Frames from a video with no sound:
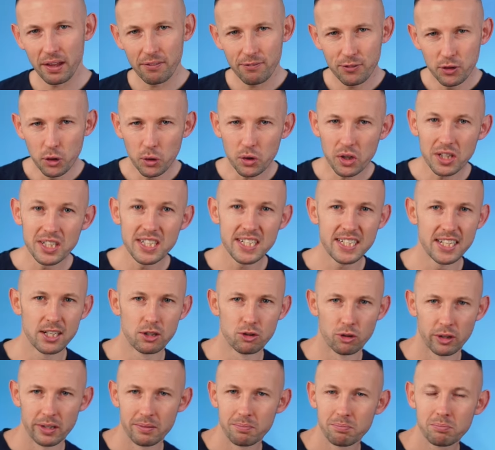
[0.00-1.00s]
if you're
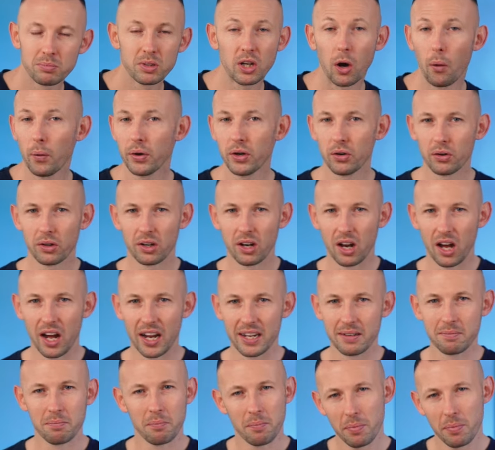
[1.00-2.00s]
considering going online,